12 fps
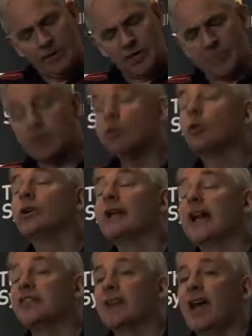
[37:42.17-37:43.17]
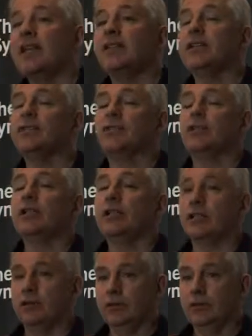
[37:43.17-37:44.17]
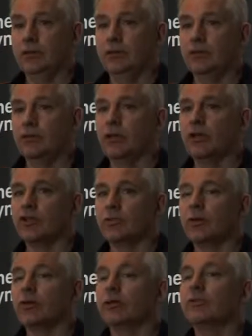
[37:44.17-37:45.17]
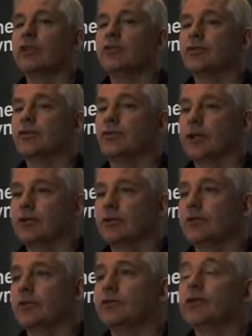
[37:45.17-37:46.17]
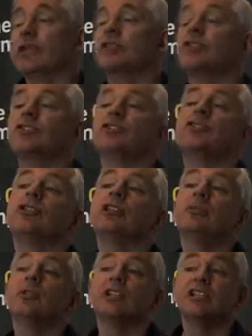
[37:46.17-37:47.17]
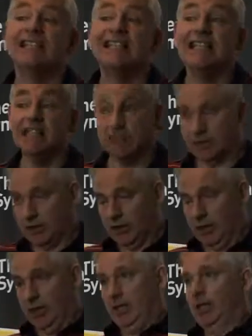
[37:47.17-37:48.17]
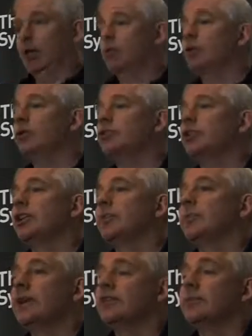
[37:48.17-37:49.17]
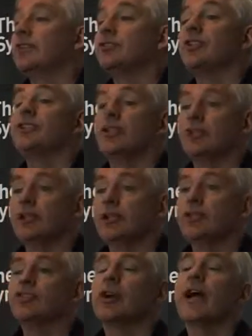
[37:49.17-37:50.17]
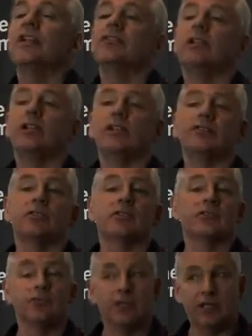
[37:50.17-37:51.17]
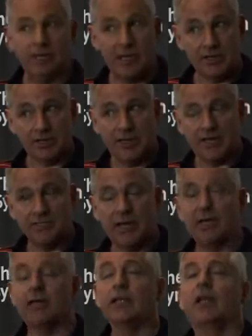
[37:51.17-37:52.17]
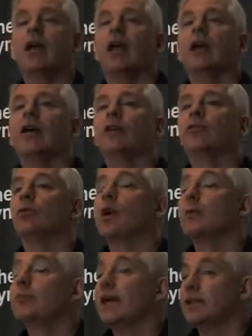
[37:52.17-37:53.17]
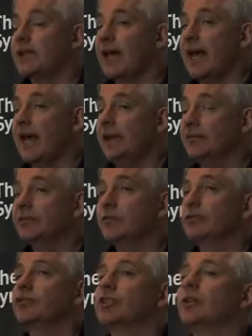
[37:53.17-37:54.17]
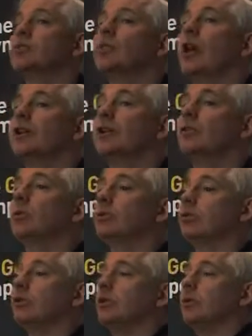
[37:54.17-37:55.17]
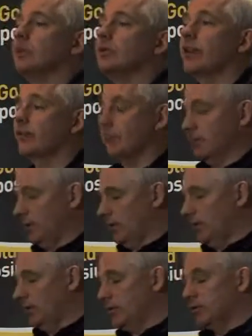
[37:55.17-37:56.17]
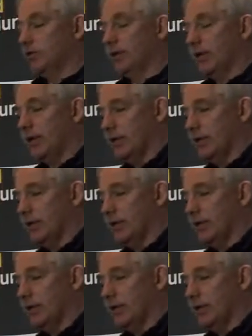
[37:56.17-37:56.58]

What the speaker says: JP Morgan has $80 trillion worth of interest rate derivatives. That's trillion with a T. World GDP is about 60 trillion, so 80 trillion is a truly immense amount of money for one bank to have, so it is widely thought that the US government is